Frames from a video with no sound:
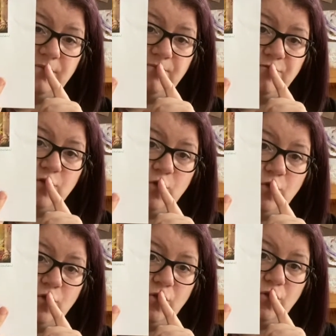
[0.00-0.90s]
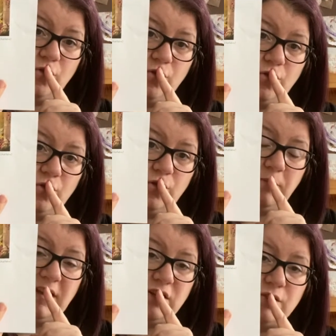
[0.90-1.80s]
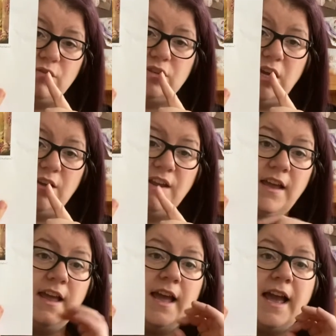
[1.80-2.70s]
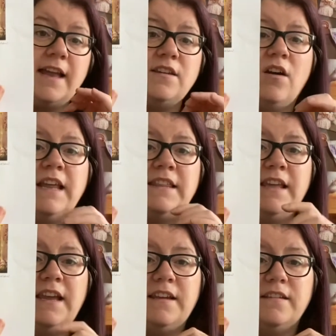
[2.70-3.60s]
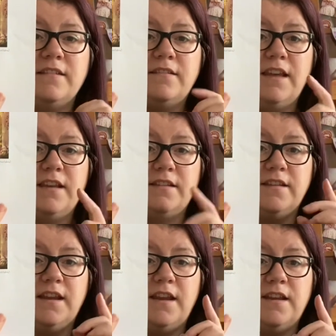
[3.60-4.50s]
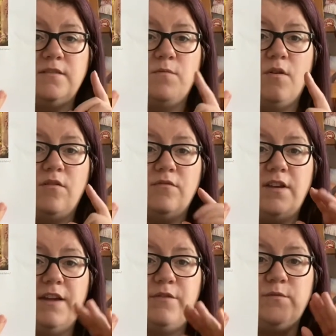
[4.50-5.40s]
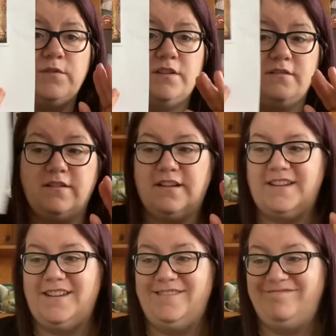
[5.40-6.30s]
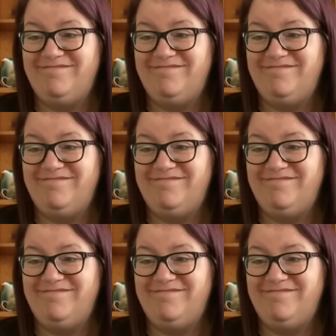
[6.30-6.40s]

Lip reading: for the Magic Grotto, and I think this is what heaven would look like.